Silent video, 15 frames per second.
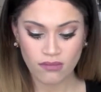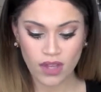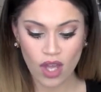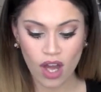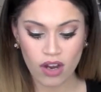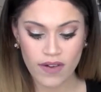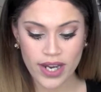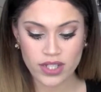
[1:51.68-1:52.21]

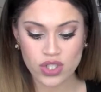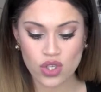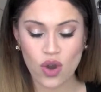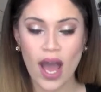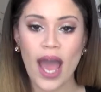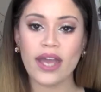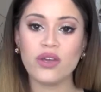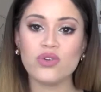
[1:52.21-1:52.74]
Alright,
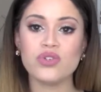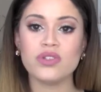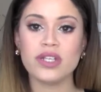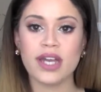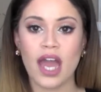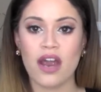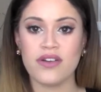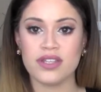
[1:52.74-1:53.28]
so I usually
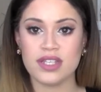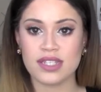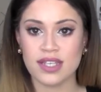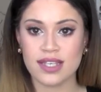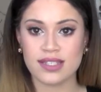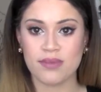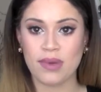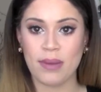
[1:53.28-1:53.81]
carry these
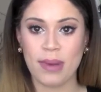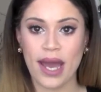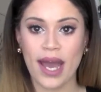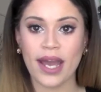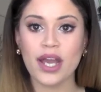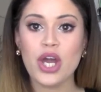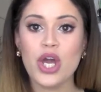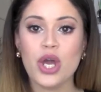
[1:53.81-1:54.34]
things in my
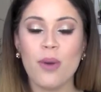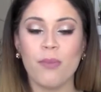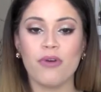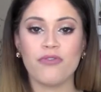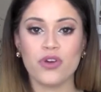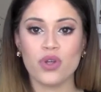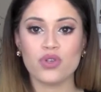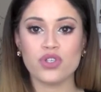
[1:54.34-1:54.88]
bag,
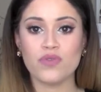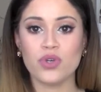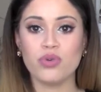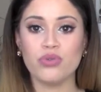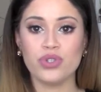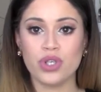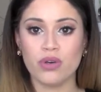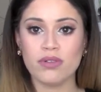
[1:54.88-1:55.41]
but for those of you
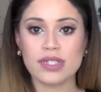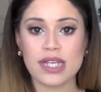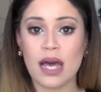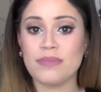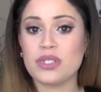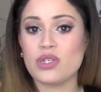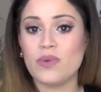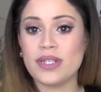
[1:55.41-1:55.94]
who don't,
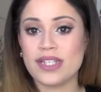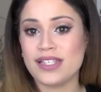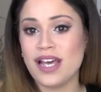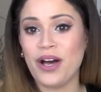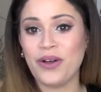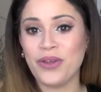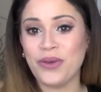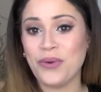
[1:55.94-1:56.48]
I'm just going to
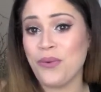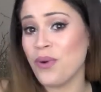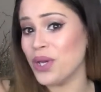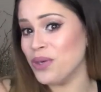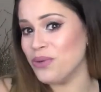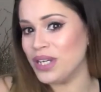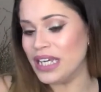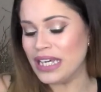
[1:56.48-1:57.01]
tell you what
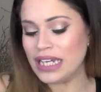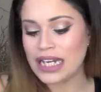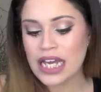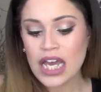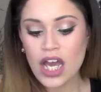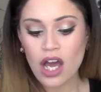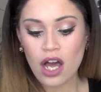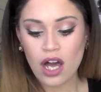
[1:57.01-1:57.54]
you need.
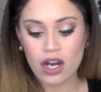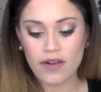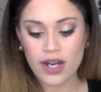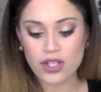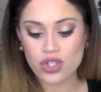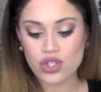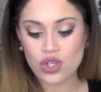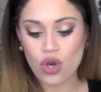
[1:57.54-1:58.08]

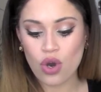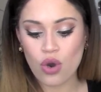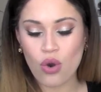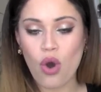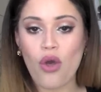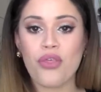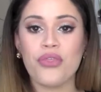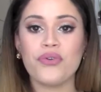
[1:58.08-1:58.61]
Alright,
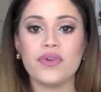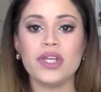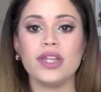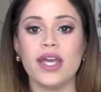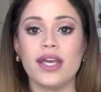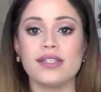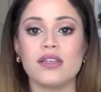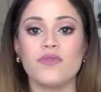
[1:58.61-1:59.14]
so 3
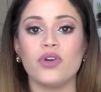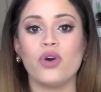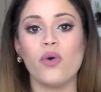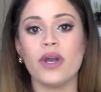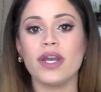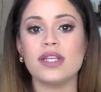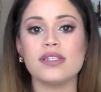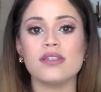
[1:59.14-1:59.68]
things. If you're
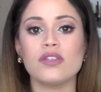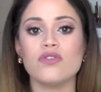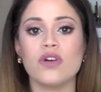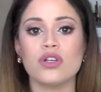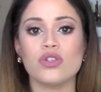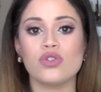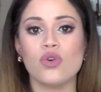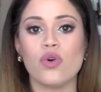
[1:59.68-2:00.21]
going into the
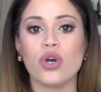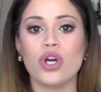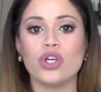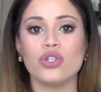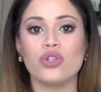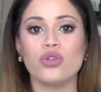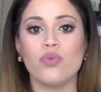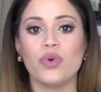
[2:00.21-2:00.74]

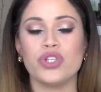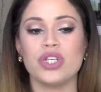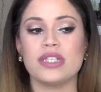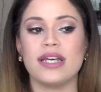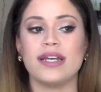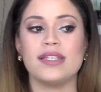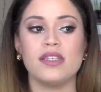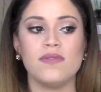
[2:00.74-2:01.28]
drugstore, which is
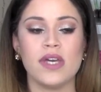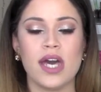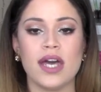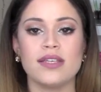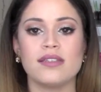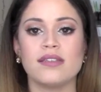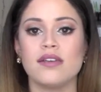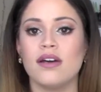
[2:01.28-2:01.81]
like a
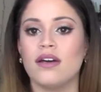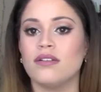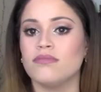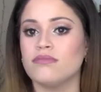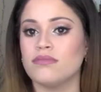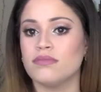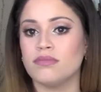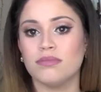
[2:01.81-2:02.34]
CVS,
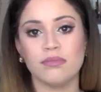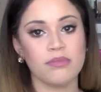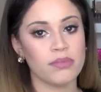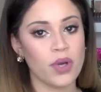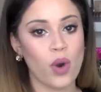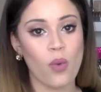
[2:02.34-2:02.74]
a